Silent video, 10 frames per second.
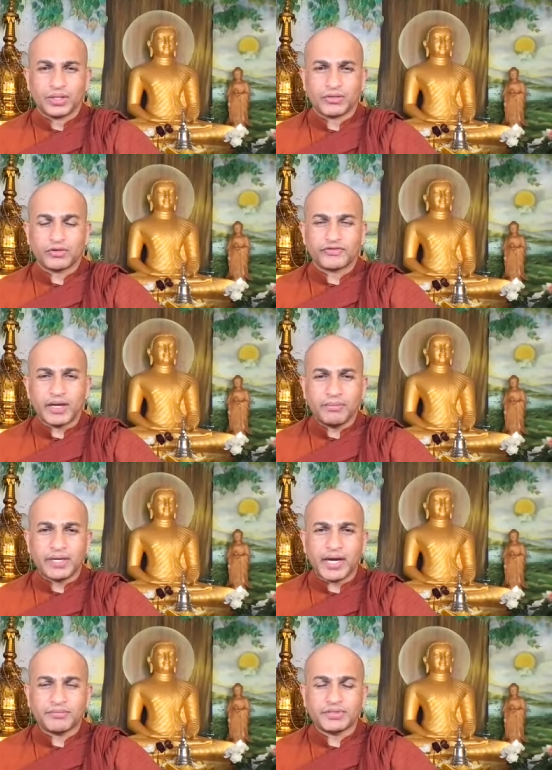so
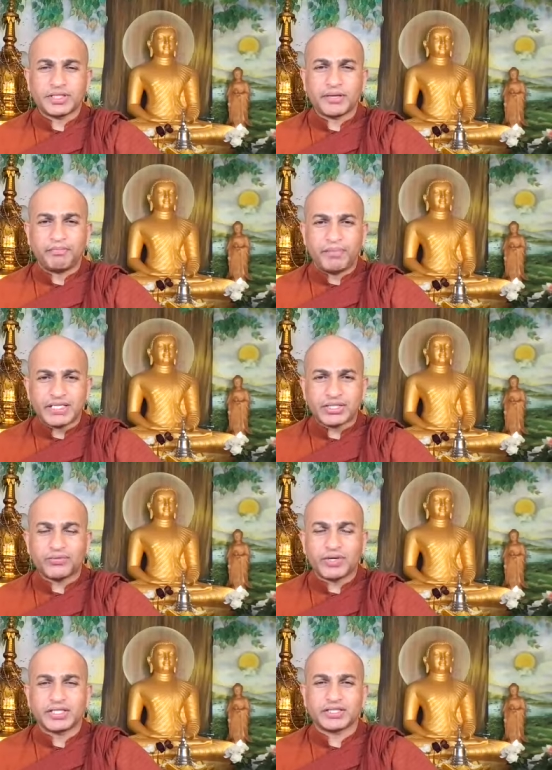sometimes the best
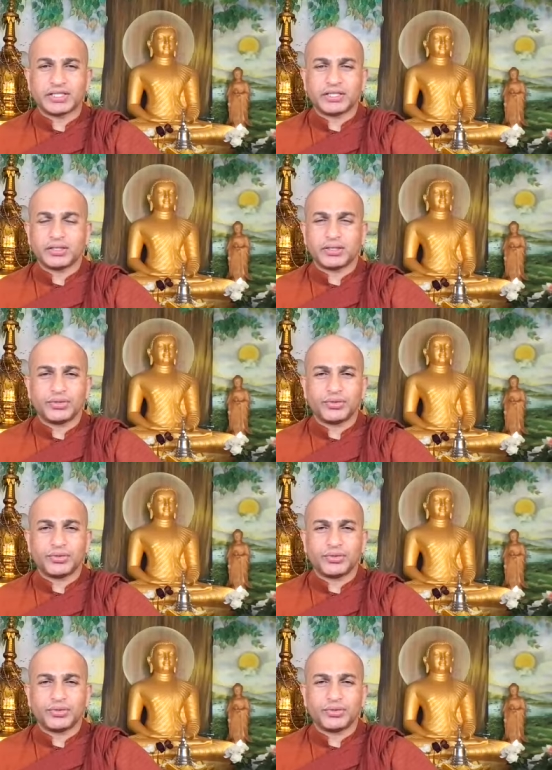version